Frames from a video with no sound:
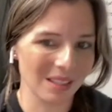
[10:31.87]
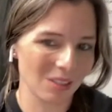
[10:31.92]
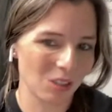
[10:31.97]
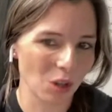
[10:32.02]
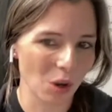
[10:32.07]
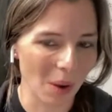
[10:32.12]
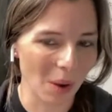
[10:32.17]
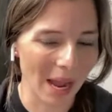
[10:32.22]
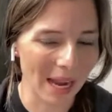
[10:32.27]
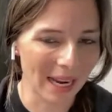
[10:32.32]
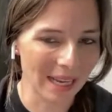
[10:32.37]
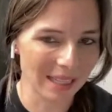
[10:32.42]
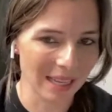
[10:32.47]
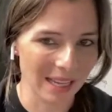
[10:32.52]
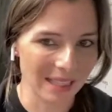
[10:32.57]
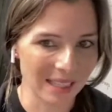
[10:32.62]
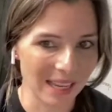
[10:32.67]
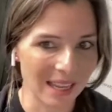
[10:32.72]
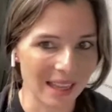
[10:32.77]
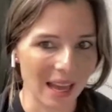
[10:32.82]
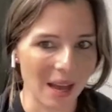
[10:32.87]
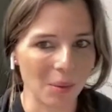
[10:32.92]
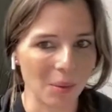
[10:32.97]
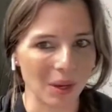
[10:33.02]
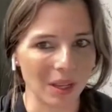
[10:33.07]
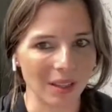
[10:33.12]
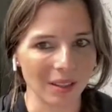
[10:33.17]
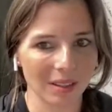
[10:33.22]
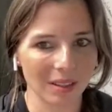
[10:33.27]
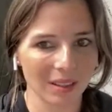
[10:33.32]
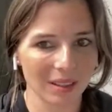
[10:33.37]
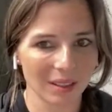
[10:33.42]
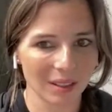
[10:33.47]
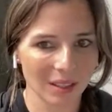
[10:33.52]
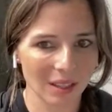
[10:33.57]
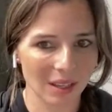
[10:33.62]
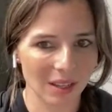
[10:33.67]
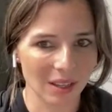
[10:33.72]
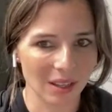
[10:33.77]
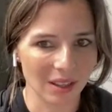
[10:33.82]
So I guess I say that with,
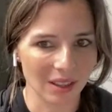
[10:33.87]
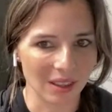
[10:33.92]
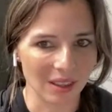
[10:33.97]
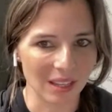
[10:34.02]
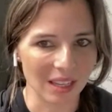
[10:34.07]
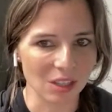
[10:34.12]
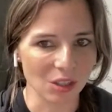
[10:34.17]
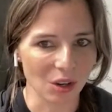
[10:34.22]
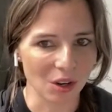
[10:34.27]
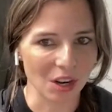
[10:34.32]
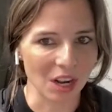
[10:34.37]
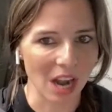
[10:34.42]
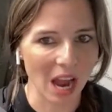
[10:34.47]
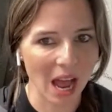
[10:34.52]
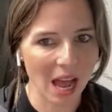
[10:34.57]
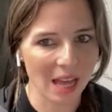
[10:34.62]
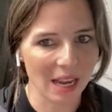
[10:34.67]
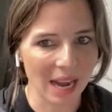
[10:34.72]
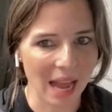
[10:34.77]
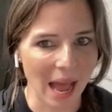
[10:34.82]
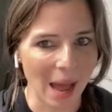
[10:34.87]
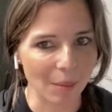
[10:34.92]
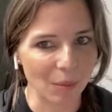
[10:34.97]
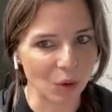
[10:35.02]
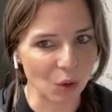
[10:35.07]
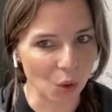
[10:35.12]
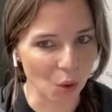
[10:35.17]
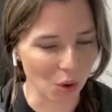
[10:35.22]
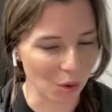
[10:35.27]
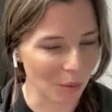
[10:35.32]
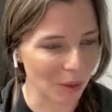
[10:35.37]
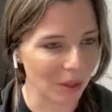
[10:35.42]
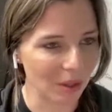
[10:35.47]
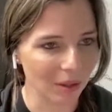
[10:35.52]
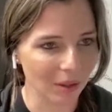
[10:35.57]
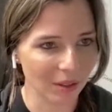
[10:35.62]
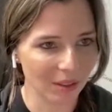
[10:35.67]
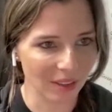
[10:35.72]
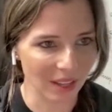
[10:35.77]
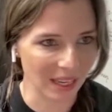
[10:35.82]
these are not
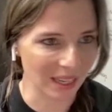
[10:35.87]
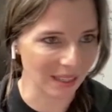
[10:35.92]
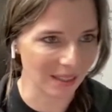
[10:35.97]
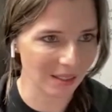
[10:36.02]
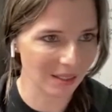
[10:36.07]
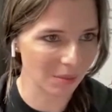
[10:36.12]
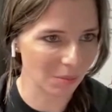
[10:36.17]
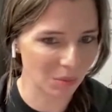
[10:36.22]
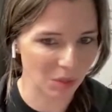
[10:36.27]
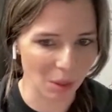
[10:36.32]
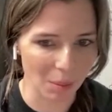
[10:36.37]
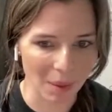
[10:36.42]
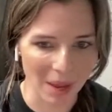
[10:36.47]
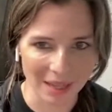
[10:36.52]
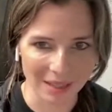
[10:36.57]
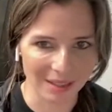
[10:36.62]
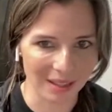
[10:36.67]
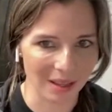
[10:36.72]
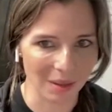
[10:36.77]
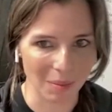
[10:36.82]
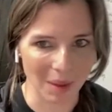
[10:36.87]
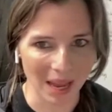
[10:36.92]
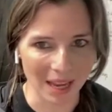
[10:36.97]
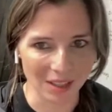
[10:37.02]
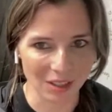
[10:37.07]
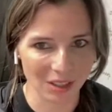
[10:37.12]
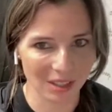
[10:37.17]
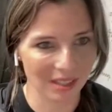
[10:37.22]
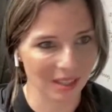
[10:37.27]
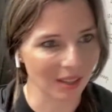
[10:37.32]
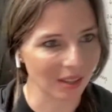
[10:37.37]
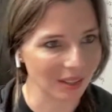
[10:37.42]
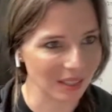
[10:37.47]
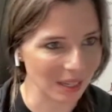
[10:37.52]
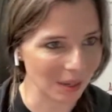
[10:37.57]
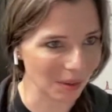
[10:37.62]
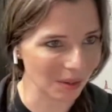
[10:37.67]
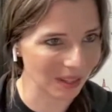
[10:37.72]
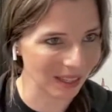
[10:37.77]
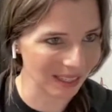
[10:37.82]
abnormal things. The best of the best still
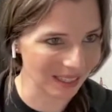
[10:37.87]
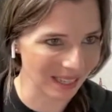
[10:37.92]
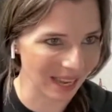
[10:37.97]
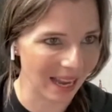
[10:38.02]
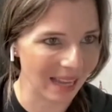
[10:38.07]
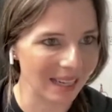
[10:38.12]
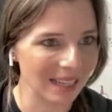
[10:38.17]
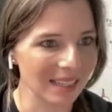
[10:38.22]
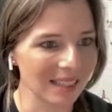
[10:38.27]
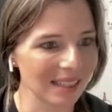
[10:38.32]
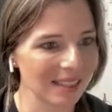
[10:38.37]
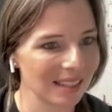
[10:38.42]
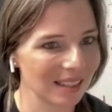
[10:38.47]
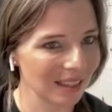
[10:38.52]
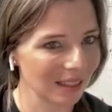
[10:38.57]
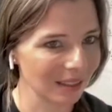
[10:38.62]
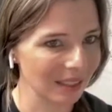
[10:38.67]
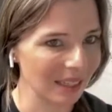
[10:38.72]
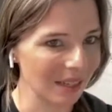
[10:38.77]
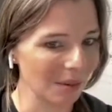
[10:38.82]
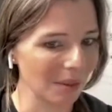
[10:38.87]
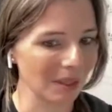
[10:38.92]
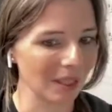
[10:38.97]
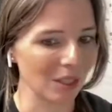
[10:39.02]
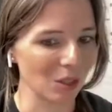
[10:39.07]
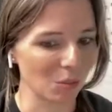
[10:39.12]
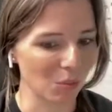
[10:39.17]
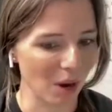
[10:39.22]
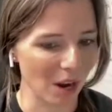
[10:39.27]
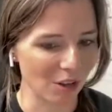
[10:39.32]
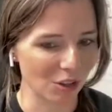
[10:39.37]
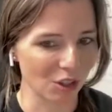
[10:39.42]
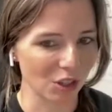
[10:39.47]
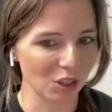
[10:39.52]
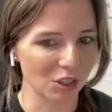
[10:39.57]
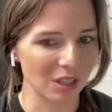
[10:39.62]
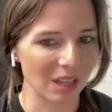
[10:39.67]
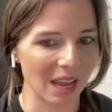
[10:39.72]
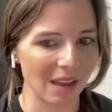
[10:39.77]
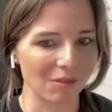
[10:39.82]
deal with anxieties and still deal with these
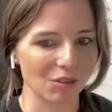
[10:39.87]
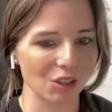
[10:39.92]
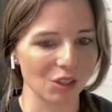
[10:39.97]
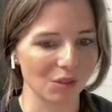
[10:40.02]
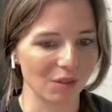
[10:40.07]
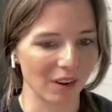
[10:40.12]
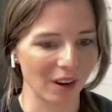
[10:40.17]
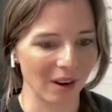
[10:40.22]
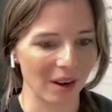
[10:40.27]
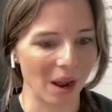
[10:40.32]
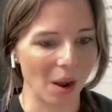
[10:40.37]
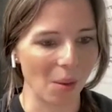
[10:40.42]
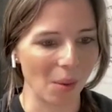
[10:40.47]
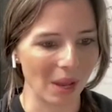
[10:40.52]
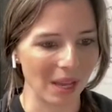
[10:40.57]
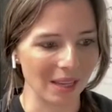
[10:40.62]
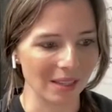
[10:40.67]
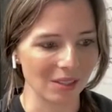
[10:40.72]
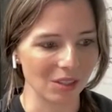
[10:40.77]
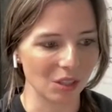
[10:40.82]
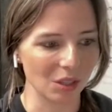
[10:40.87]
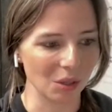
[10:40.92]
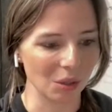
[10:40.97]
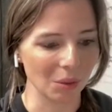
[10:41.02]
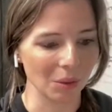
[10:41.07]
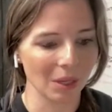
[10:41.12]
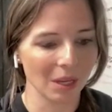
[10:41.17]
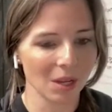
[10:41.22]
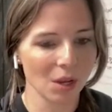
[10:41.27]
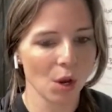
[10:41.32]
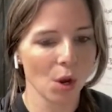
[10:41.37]
pressures. They have just figured out ways to